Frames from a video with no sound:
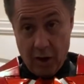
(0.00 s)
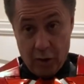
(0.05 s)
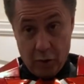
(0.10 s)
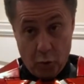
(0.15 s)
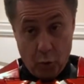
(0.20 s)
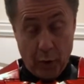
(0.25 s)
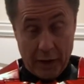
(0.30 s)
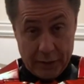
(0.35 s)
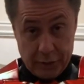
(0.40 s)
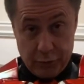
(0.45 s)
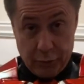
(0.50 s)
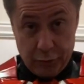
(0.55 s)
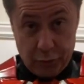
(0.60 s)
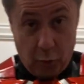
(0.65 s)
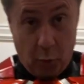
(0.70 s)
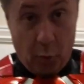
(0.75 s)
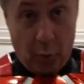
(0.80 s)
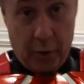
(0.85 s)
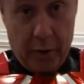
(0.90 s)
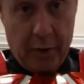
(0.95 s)
quick
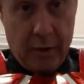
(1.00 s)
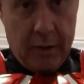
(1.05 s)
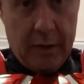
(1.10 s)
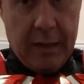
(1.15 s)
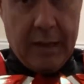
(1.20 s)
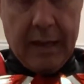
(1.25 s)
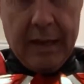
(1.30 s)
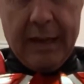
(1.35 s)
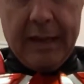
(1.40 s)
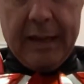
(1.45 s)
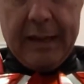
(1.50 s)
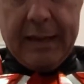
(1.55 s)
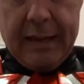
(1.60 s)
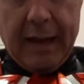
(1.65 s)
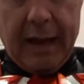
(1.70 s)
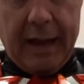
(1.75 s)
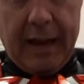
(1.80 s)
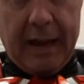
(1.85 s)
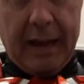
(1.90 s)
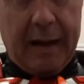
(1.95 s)
tutorial,
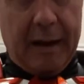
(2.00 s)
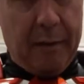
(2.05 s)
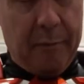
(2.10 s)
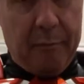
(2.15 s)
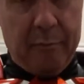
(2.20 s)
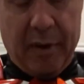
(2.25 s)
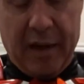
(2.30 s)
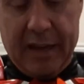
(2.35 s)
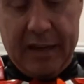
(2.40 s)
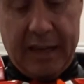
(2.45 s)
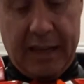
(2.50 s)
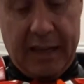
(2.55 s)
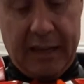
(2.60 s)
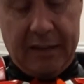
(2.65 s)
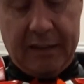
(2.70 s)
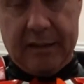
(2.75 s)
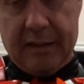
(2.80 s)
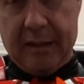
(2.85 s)
but it's